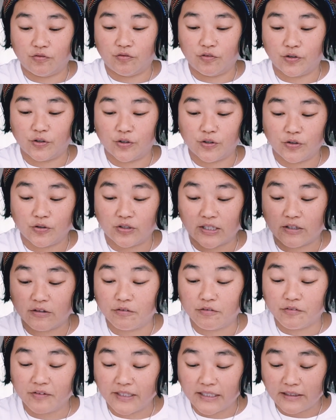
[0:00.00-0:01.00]
for you,
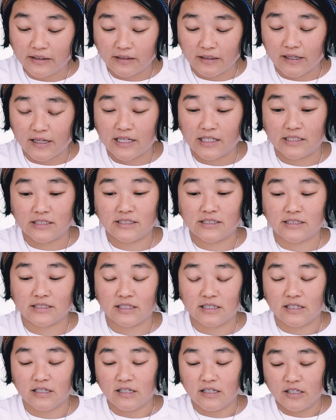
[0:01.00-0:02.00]
that you realize